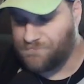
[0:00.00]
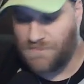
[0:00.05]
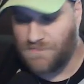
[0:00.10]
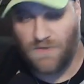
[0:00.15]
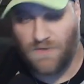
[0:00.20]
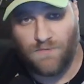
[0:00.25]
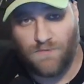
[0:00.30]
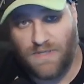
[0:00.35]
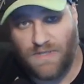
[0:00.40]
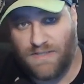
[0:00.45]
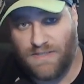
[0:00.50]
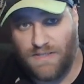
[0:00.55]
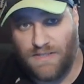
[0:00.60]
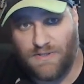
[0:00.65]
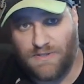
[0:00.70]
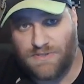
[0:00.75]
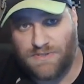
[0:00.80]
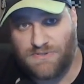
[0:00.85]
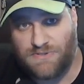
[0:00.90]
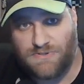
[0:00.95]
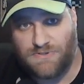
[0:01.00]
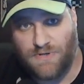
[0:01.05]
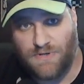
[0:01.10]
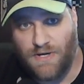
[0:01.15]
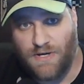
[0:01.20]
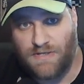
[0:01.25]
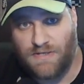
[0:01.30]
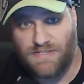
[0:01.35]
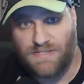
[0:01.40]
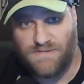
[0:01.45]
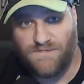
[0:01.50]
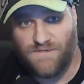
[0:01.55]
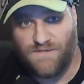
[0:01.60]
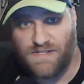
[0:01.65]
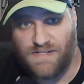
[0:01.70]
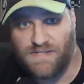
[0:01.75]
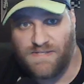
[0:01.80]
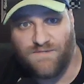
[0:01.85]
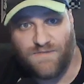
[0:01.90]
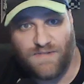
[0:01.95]
really look strong
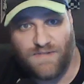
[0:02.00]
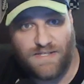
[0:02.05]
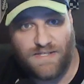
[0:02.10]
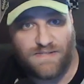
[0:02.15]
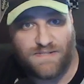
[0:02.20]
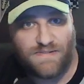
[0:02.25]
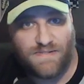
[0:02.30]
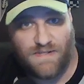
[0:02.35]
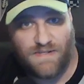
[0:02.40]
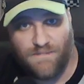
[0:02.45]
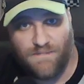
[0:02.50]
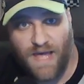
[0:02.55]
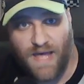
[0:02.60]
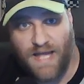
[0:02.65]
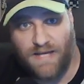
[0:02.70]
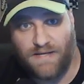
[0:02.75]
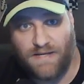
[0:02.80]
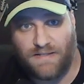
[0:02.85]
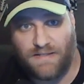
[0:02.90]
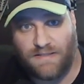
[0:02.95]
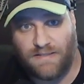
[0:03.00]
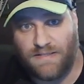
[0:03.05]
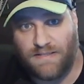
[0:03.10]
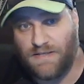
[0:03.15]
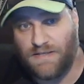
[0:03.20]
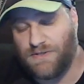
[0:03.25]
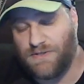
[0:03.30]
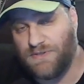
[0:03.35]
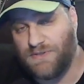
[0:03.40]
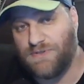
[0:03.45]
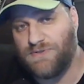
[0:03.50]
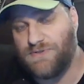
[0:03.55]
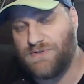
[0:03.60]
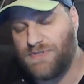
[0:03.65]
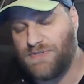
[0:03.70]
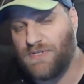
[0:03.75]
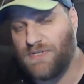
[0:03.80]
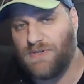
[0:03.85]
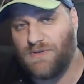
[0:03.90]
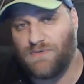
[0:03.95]
defensively and schematically. They're
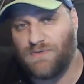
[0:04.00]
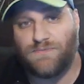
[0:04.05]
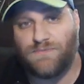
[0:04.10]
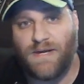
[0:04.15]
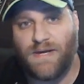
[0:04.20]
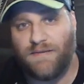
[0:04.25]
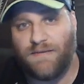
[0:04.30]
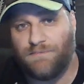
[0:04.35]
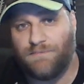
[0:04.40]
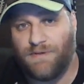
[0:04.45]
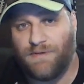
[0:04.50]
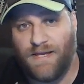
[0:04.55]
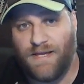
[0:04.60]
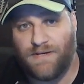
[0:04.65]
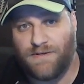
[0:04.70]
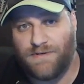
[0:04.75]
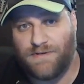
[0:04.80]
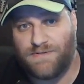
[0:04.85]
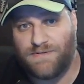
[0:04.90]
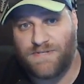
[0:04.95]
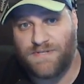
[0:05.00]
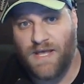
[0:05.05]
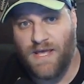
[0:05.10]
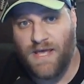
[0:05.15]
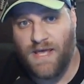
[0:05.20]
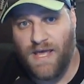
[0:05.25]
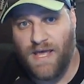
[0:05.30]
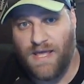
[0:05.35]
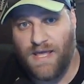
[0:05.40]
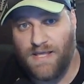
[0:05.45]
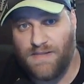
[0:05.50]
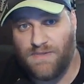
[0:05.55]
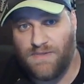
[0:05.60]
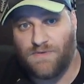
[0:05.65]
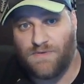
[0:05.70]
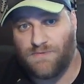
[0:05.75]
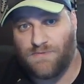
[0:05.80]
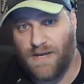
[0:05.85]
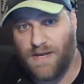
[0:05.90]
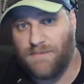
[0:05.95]
using the right players in the
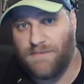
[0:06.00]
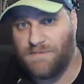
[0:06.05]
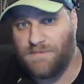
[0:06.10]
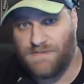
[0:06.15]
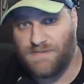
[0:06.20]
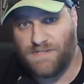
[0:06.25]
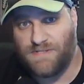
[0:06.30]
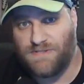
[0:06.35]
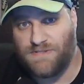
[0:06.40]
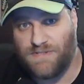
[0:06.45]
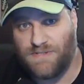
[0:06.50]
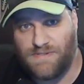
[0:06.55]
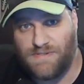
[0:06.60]
right positions.